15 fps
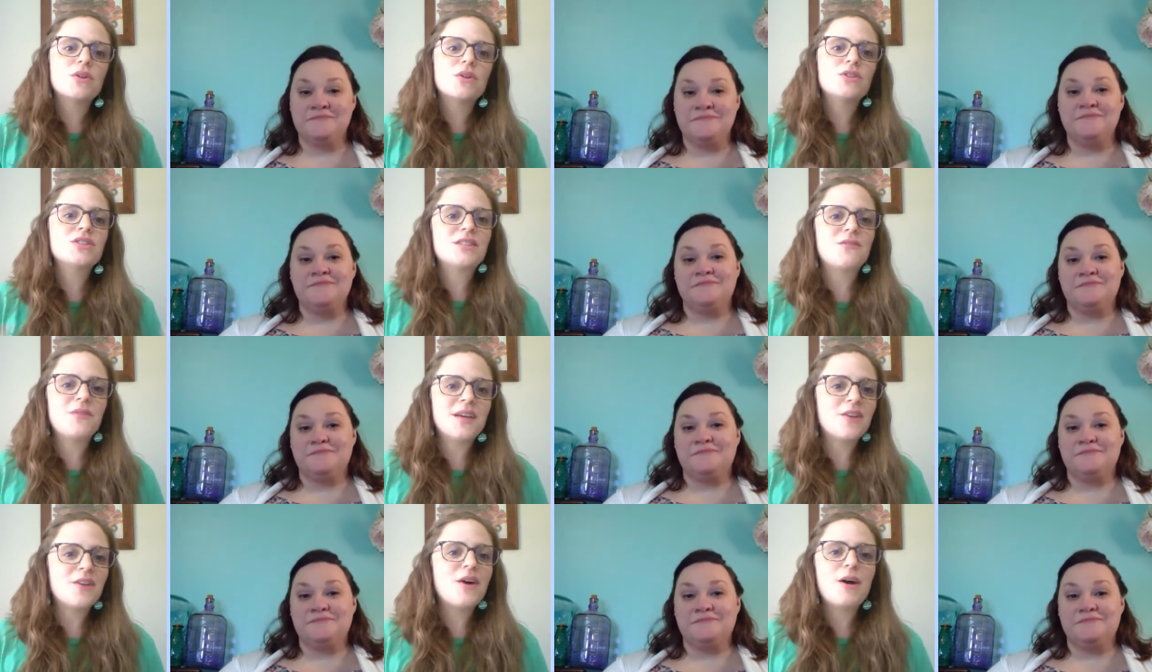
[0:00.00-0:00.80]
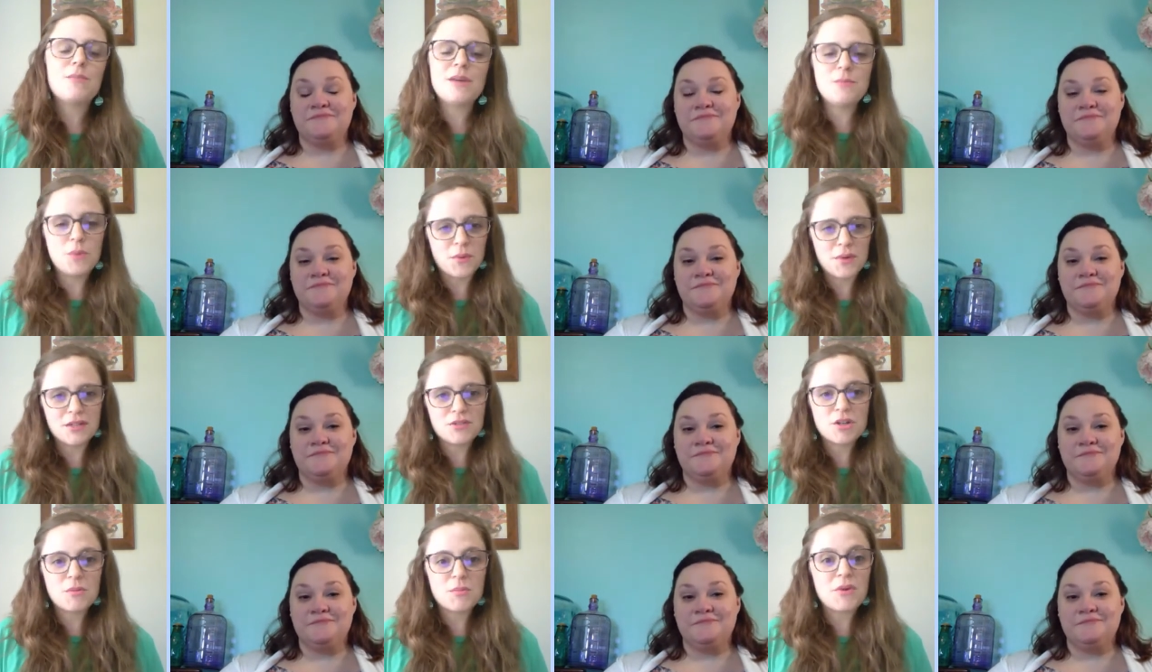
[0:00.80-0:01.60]
Speaker 1: or just a fan of how people
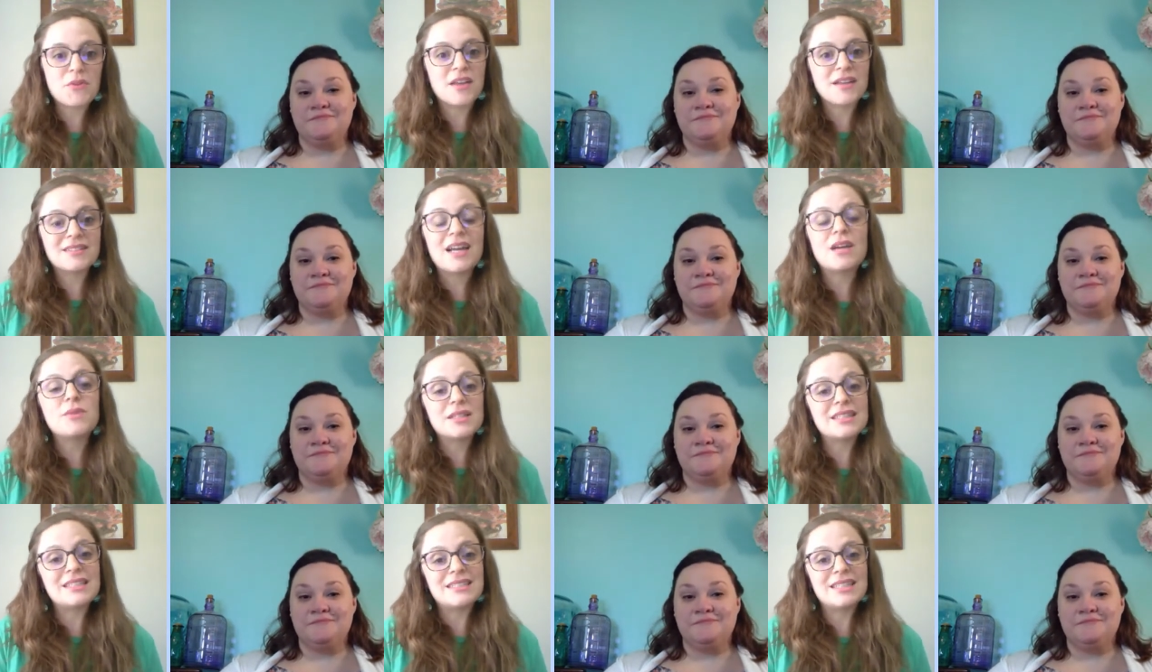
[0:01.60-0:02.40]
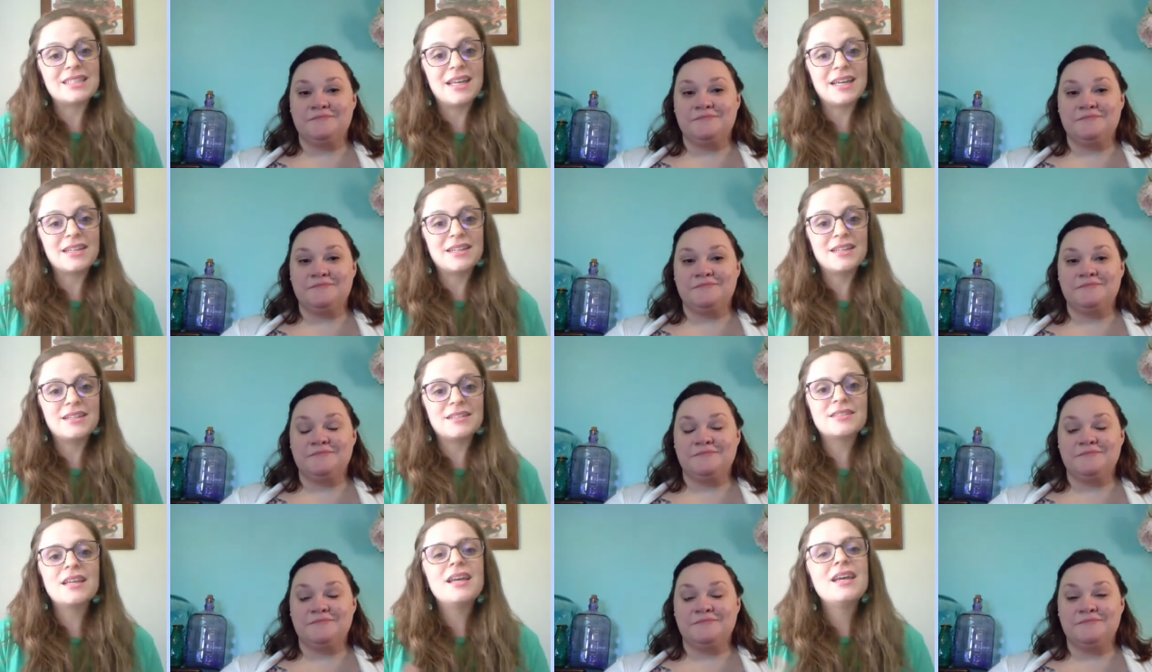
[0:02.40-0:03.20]
reinterpret things, I really did like
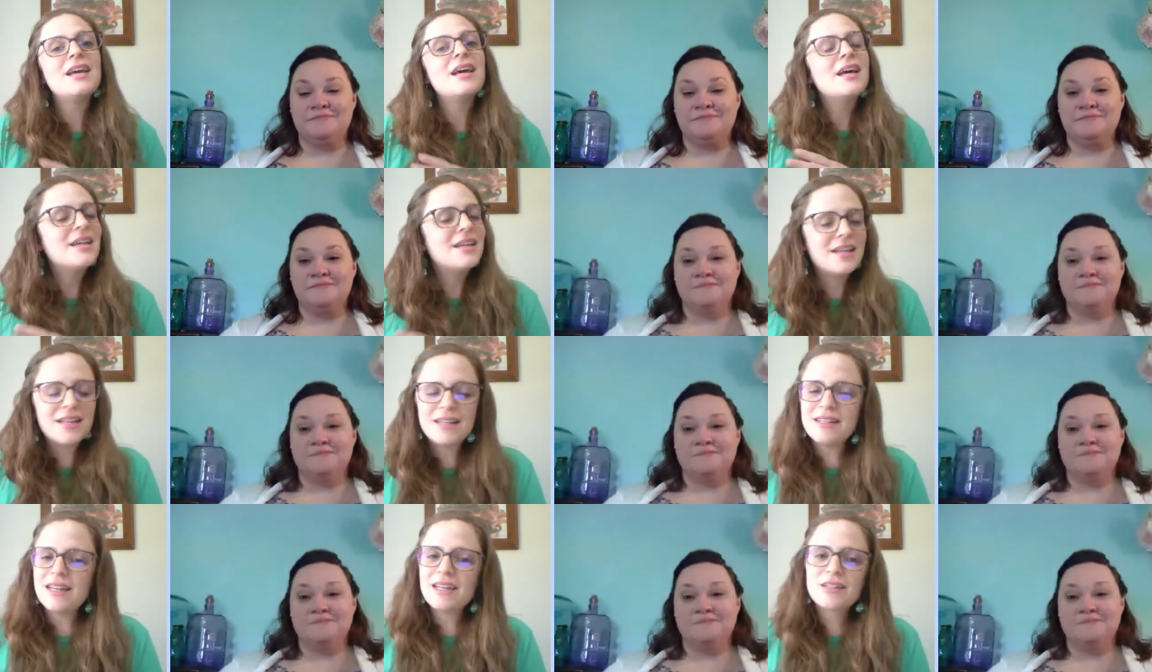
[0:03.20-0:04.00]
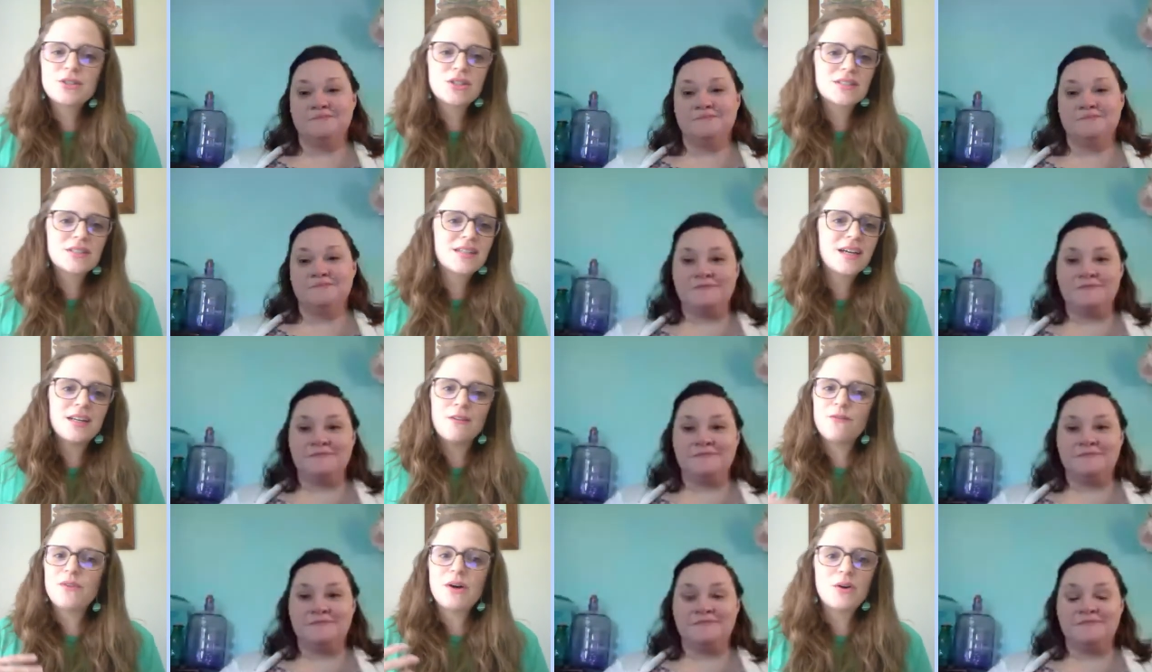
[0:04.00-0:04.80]
this. Nick just kind
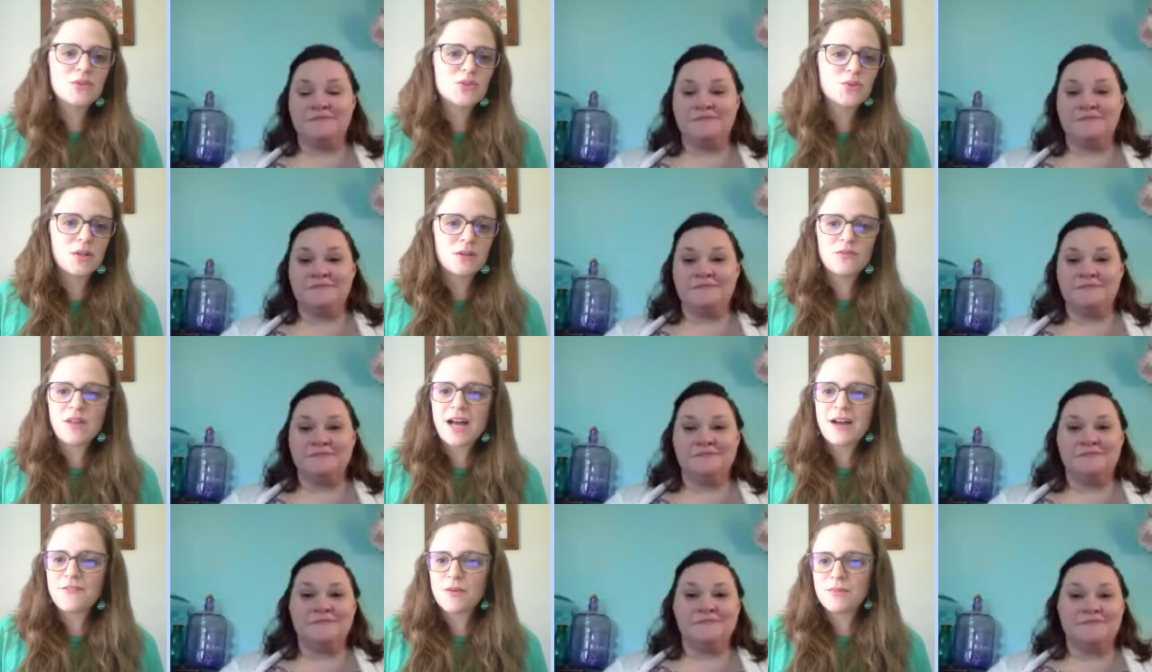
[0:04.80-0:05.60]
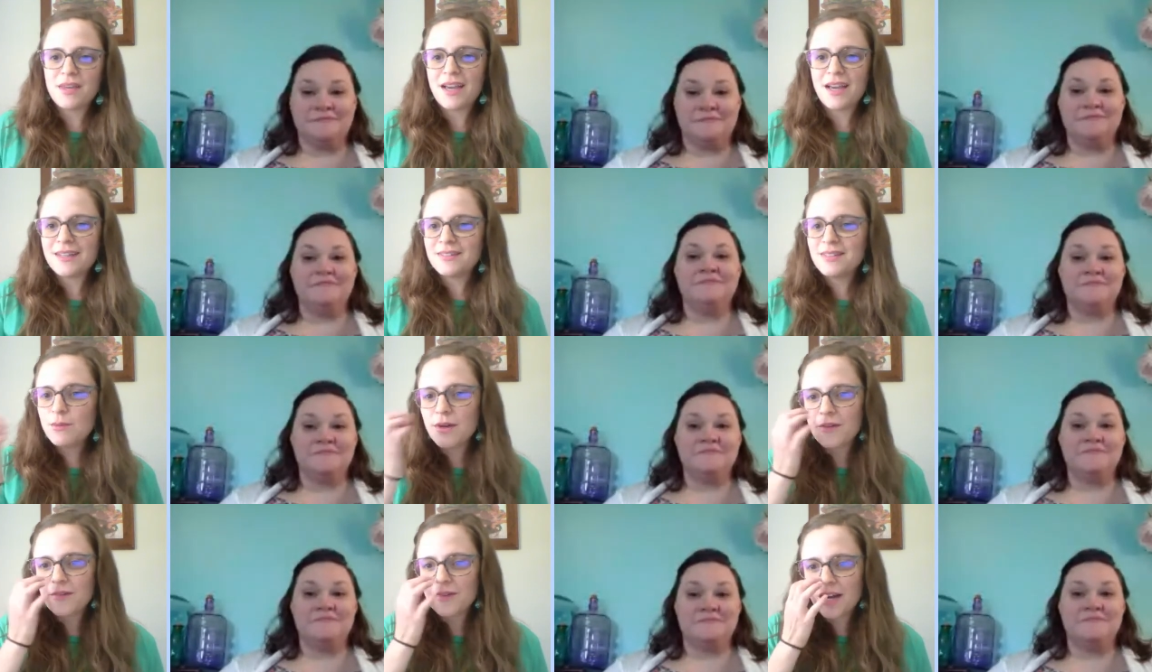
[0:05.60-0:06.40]
of fell sort of flat for me. I see we
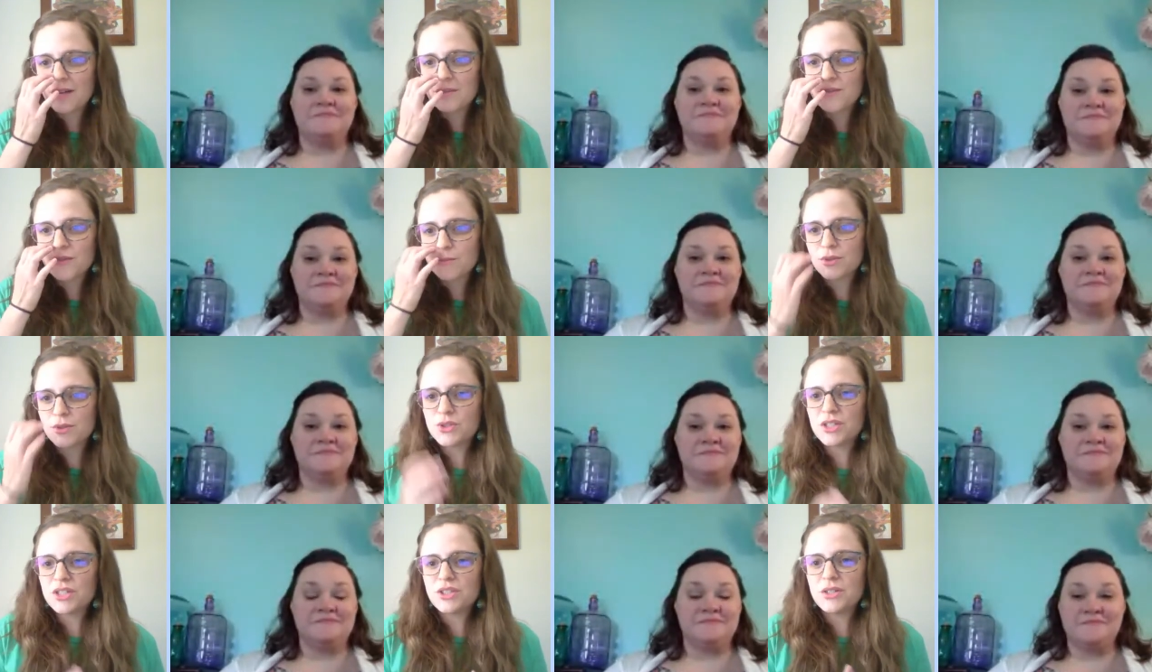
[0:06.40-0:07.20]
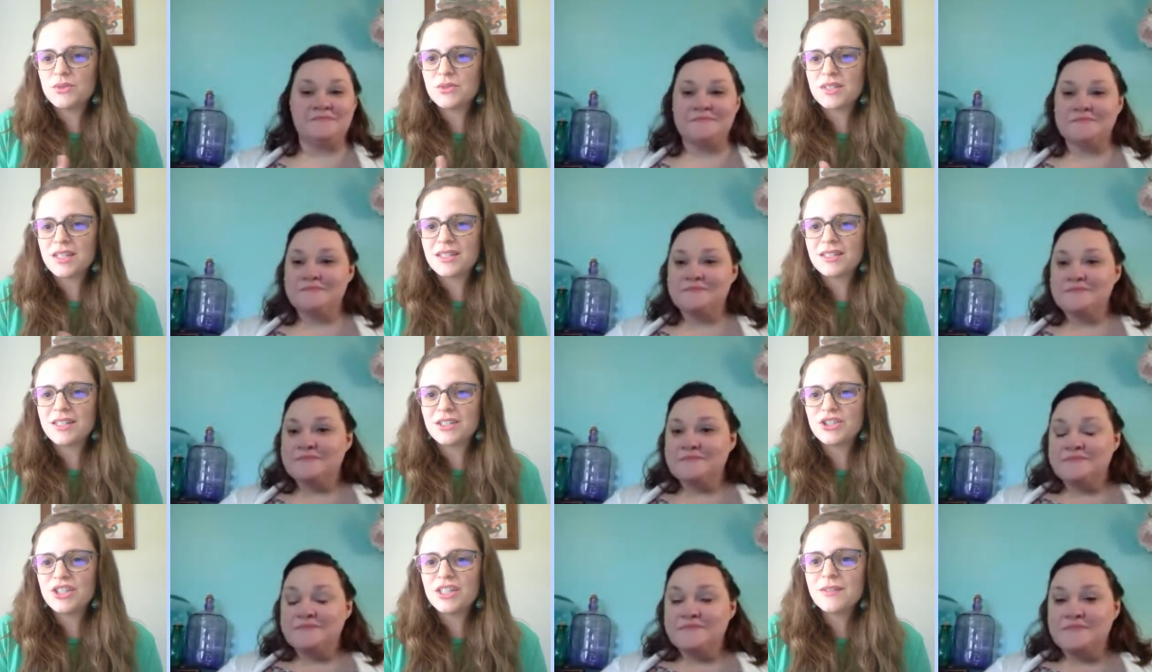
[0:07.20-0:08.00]
have a comment from Patricia who says that
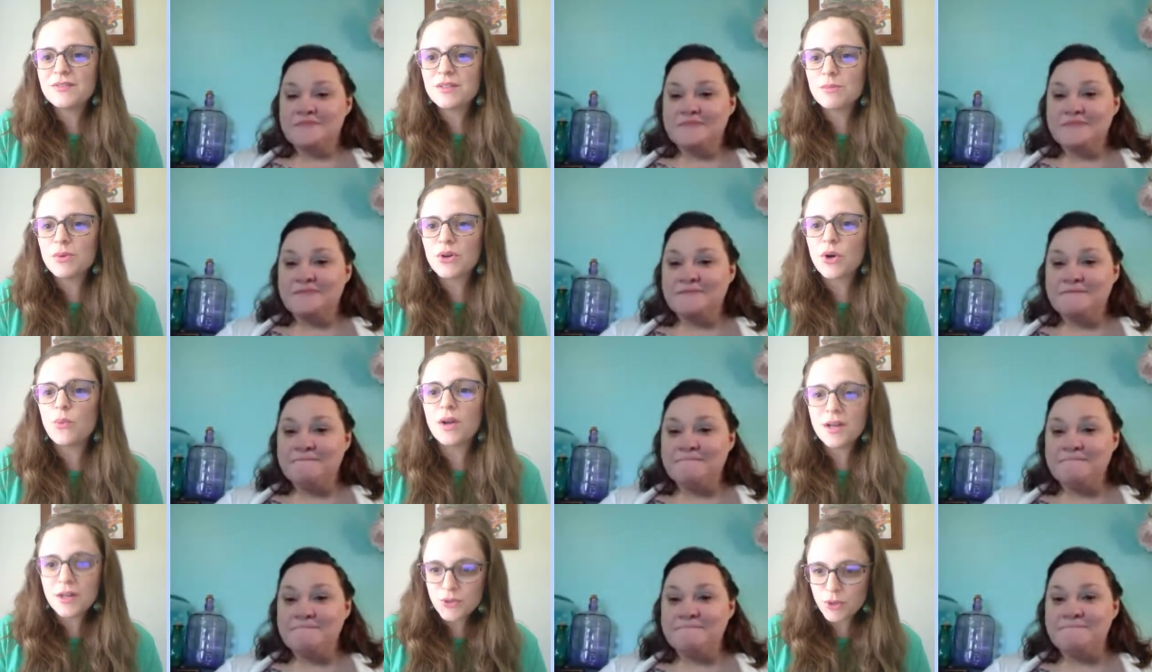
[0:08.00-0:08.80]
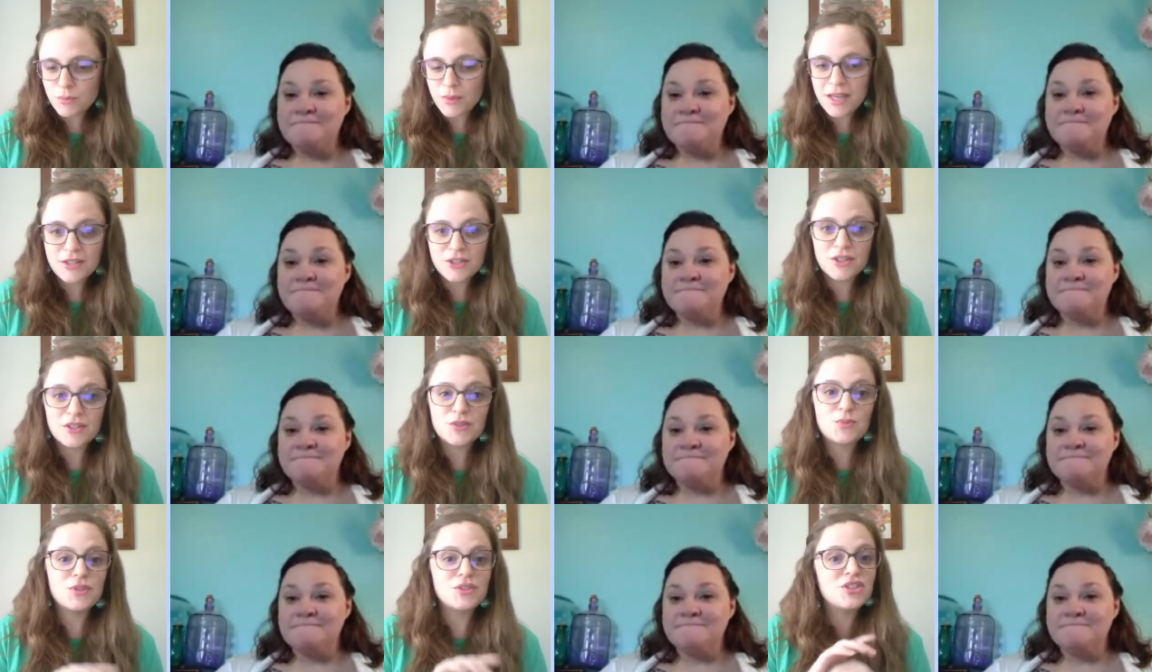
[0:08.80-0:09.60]
she gives a book 100 pages,
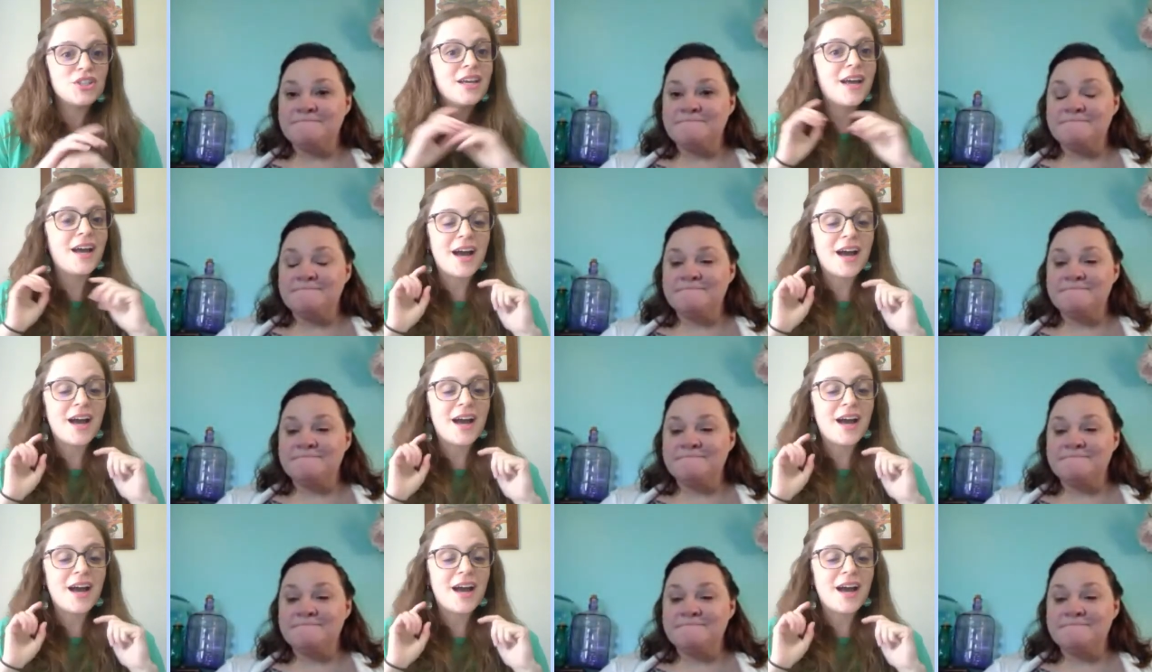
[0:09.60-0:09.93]
which